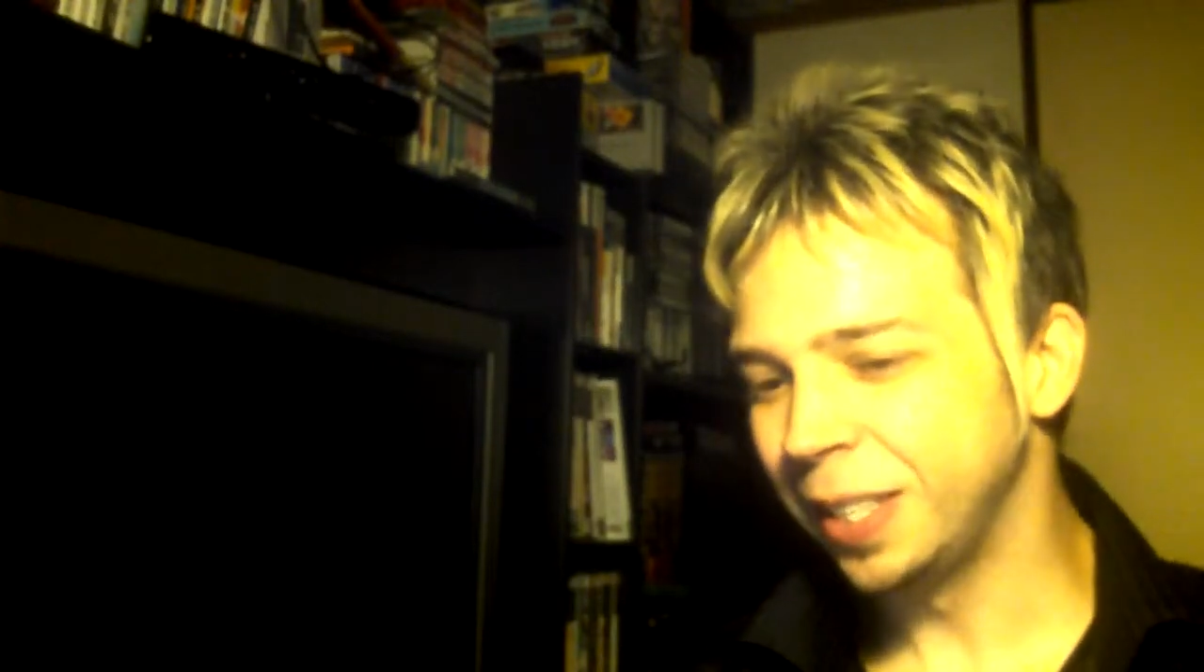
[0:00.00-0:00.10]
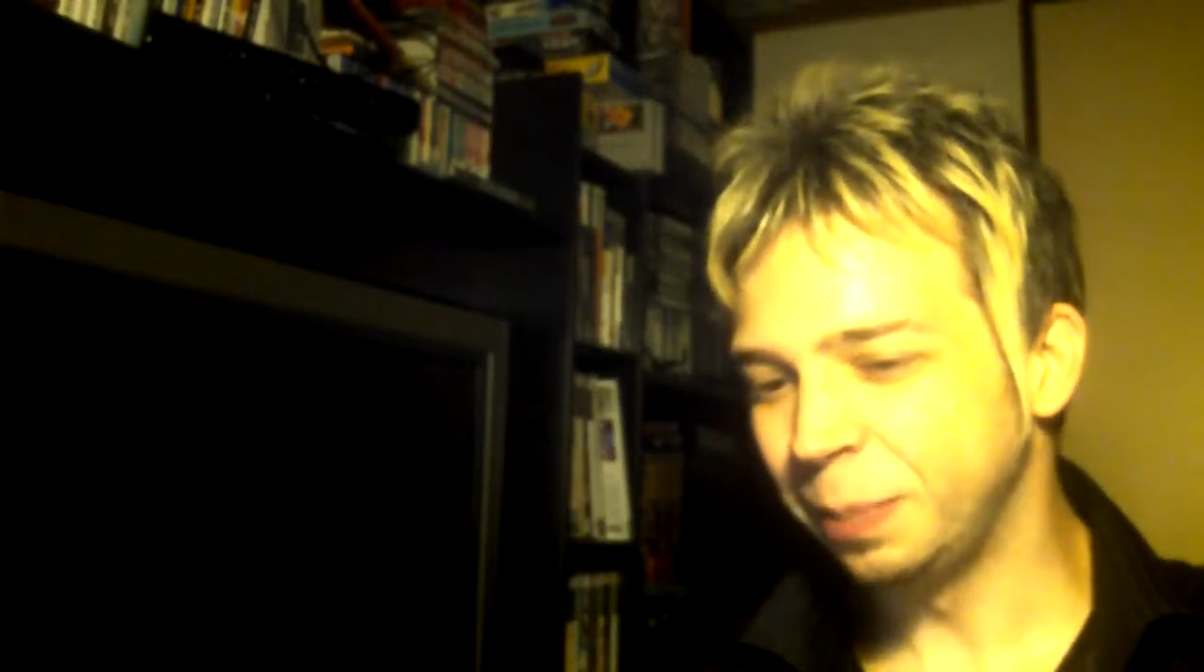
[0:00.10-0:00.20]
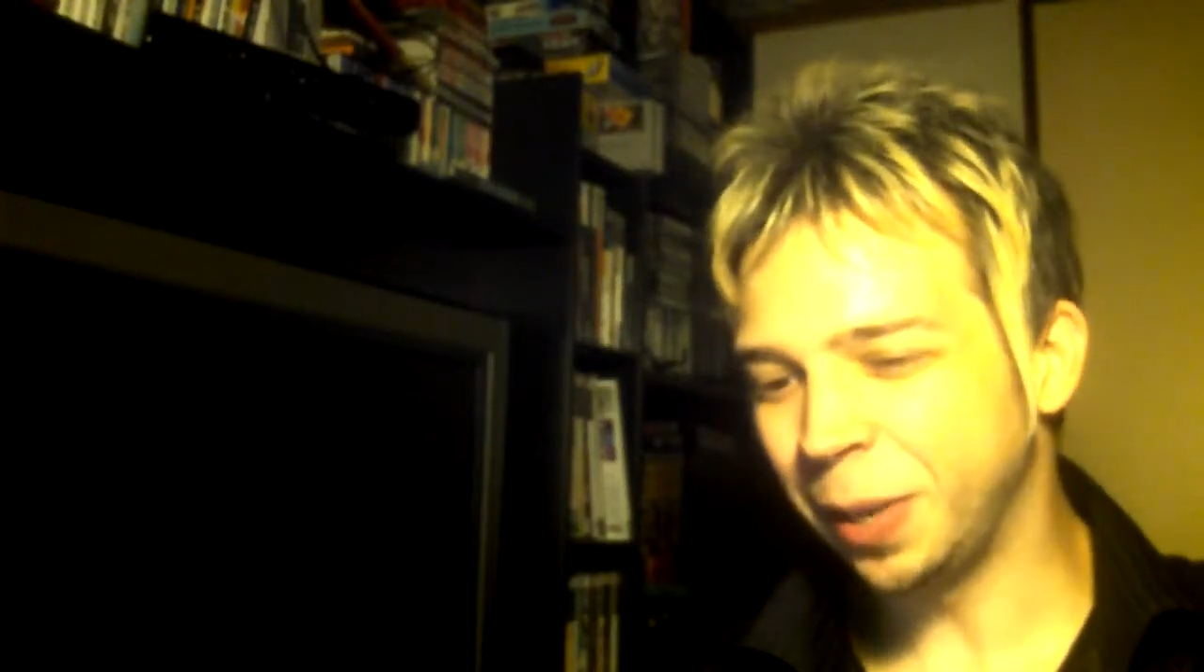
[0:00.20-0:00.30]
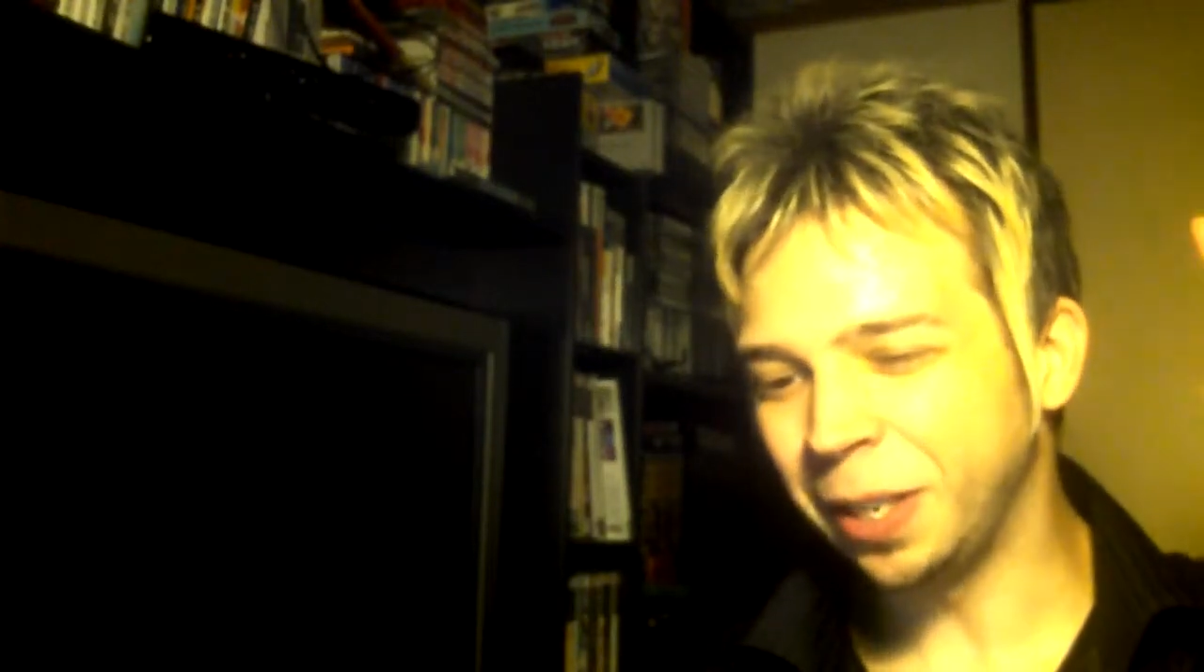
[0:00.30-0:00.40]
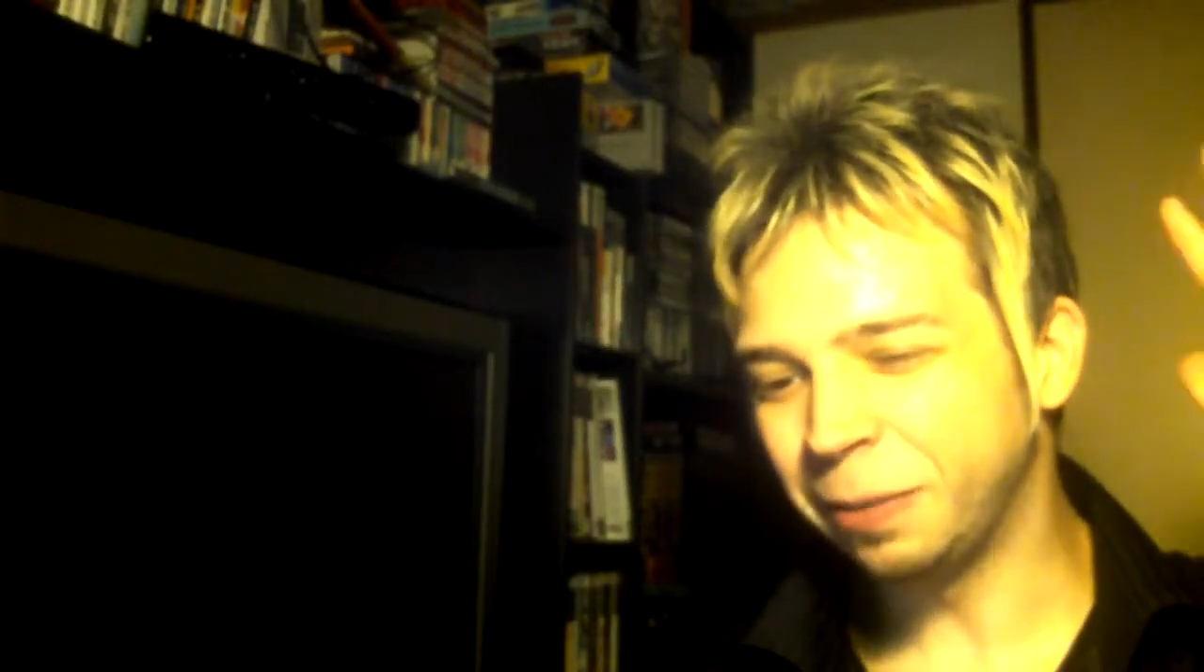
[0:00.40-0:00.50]

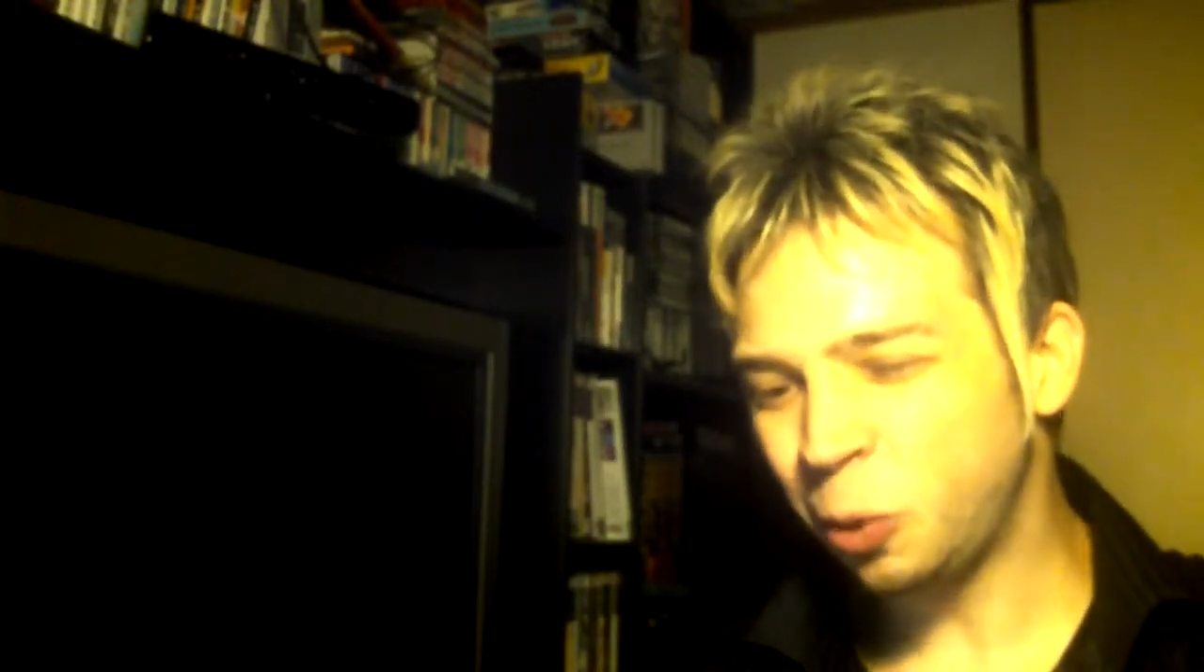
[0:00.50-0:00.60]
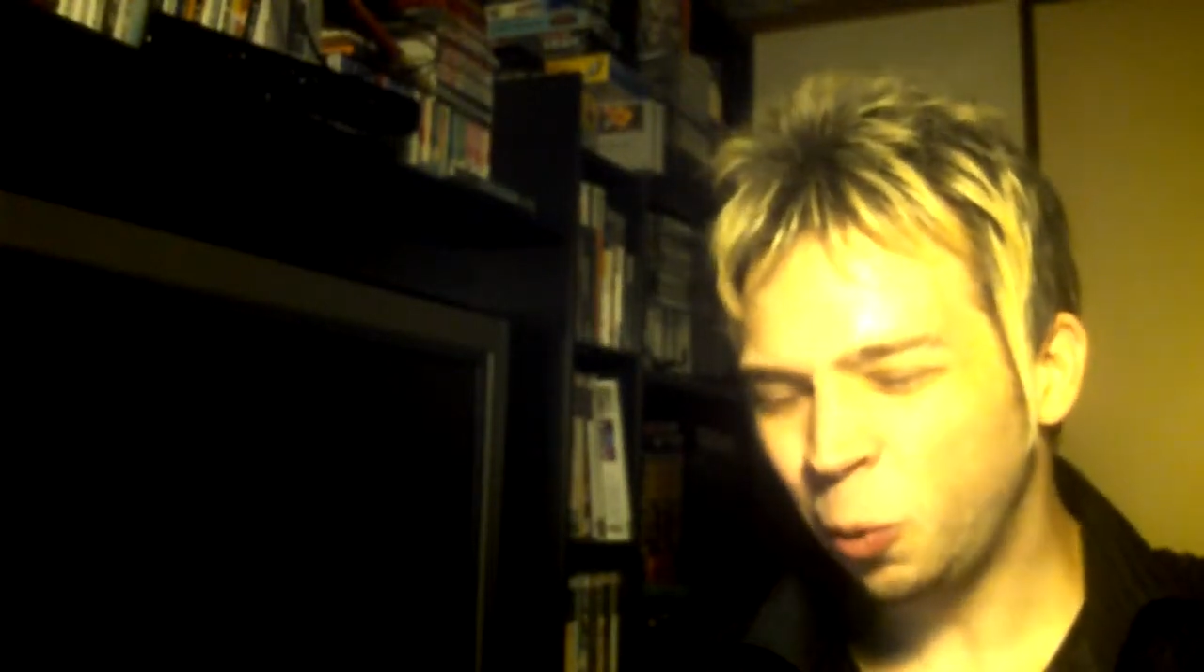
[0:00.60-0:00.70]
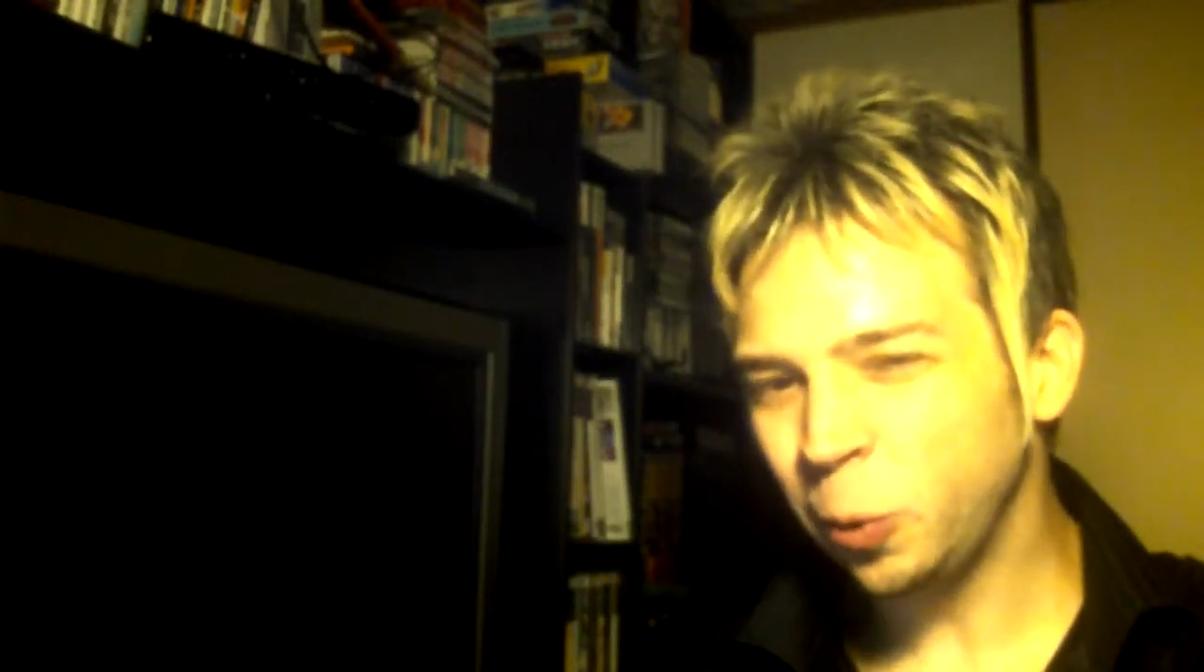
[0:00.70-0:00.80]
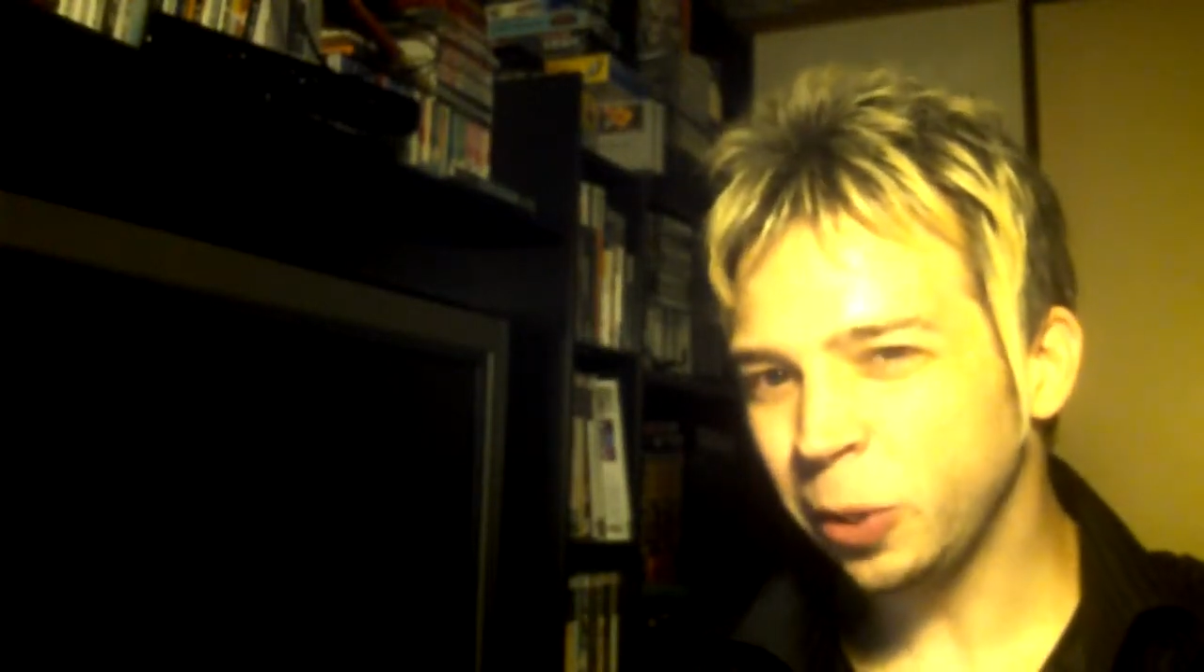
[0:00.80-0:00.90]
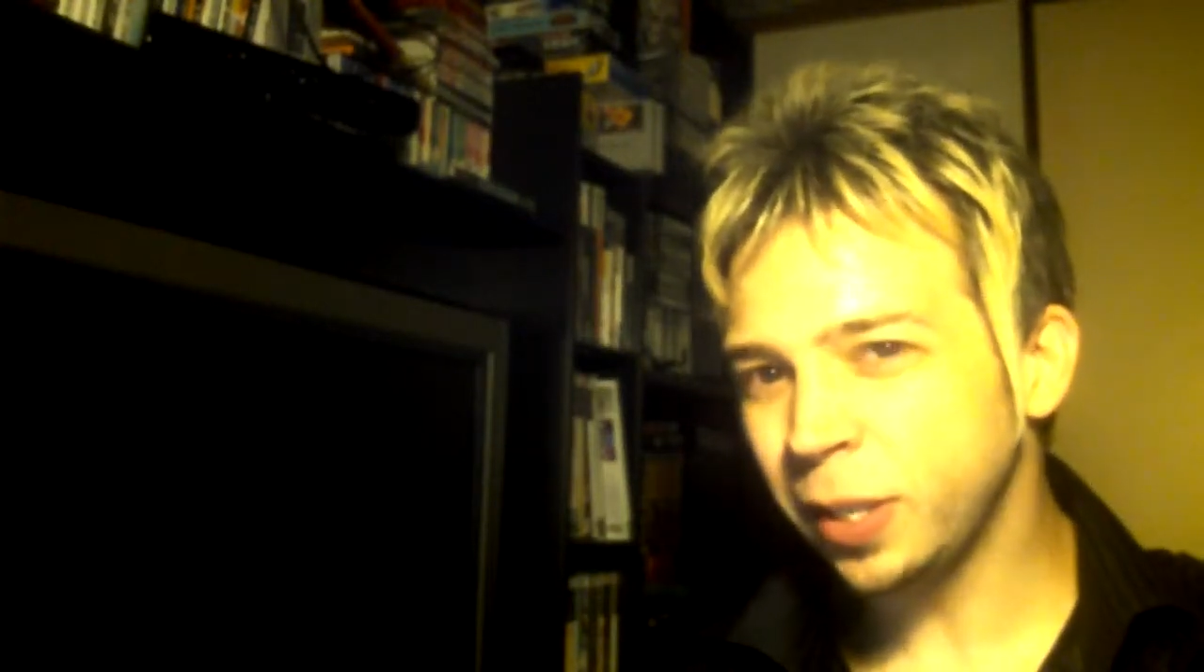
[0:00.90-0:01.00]
But of
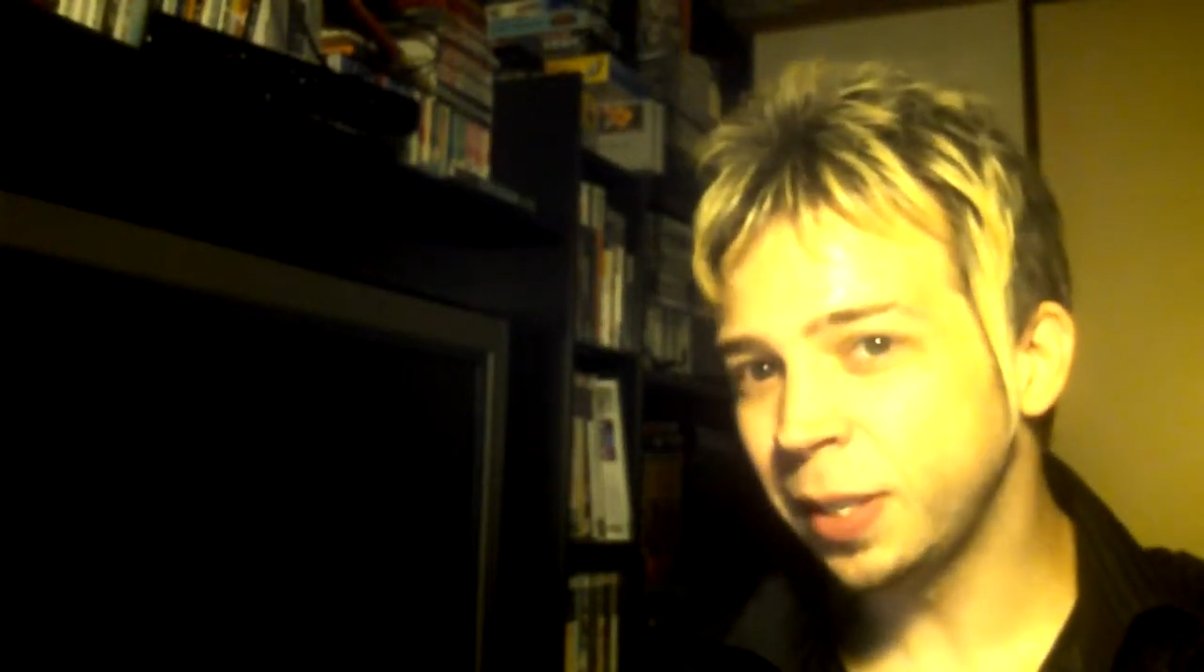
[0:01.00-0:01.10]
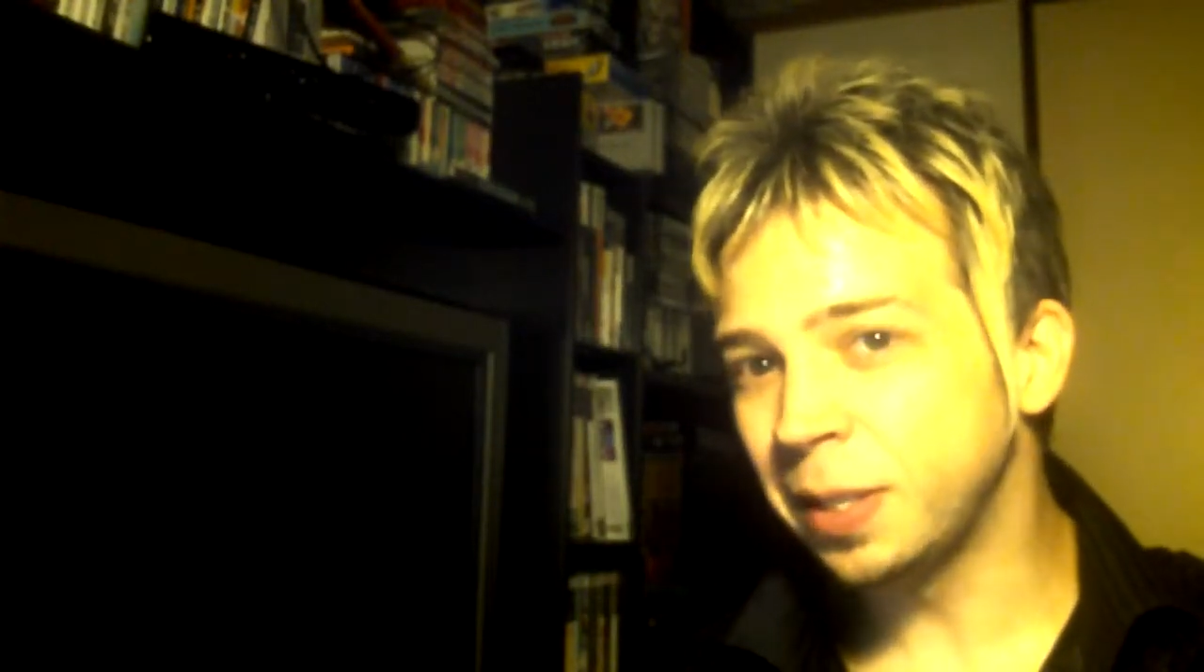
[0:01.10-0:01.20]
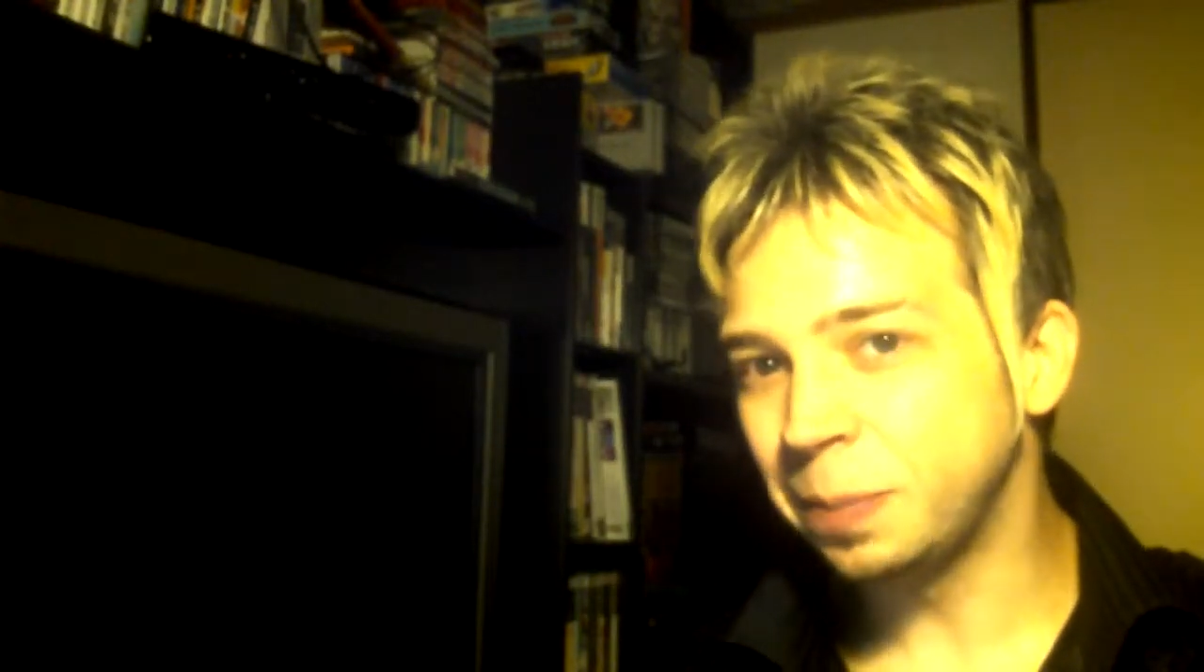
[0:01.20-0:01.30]
course,